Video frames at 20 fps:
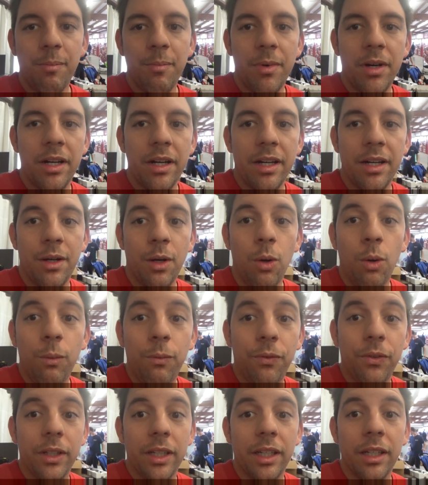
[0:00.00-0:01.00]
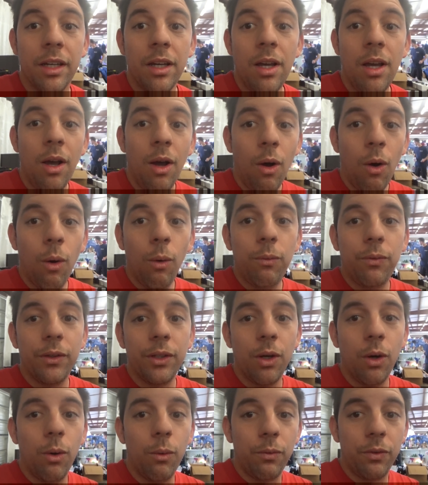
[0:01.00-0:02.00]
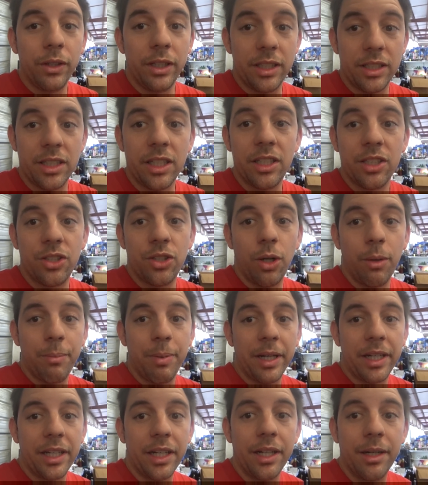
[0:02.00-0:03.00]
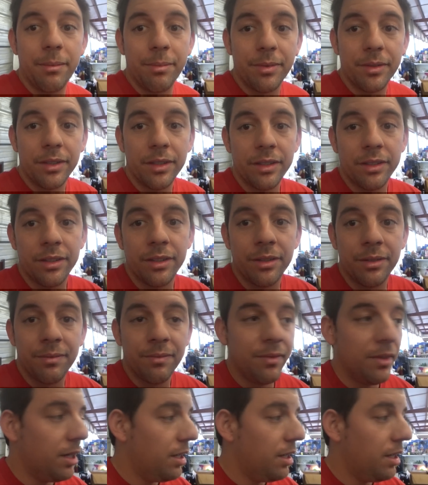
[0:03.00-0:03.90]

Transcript: But uh, hopefully, hopefully, hopefully it's going to start picking up. So